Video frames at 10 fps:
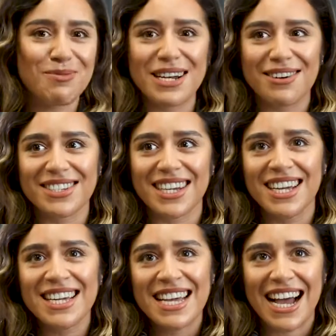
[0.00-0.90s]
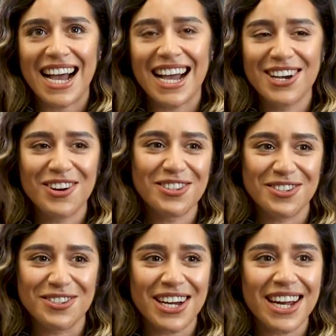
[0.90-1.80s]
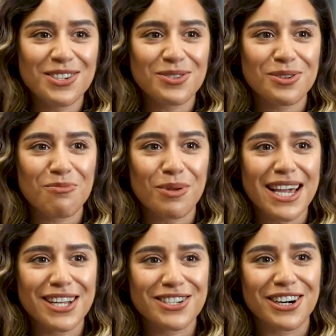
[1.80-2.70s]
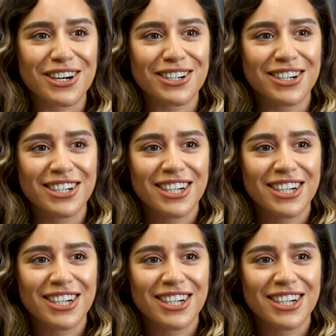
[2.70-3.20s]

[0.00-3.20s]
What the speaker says: And I was like, I can't do that. I just want to play guitar